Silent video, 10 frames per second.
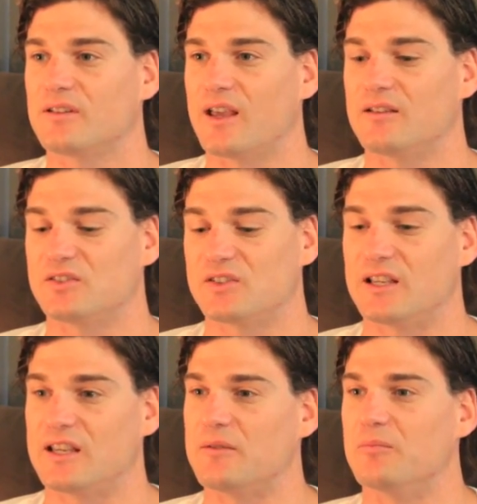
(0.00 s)
and
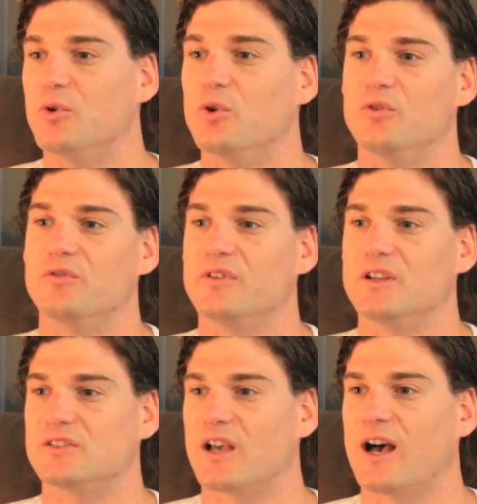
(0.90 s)
seeing him move
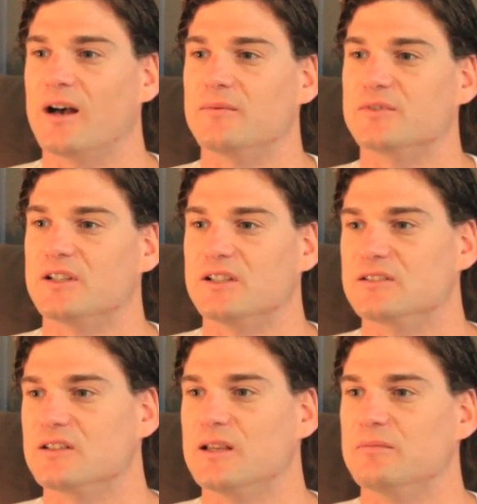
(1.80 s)
his arms and
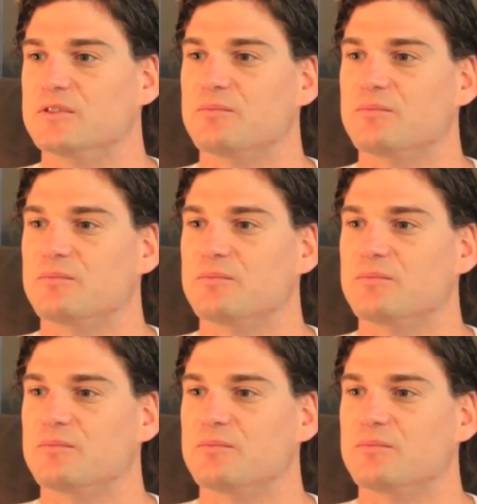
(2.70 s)
his limbs,